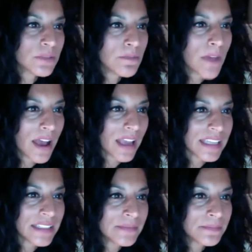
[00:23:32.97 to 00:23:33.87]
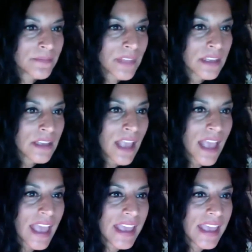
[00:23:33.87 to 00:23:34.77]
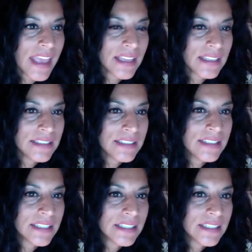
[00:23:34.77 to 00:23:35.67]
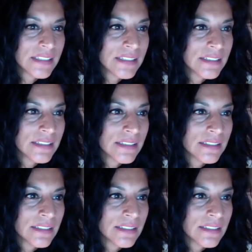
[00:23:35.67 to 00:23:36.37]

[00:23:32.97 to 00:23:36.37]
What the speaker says: I'm going to go to mine, and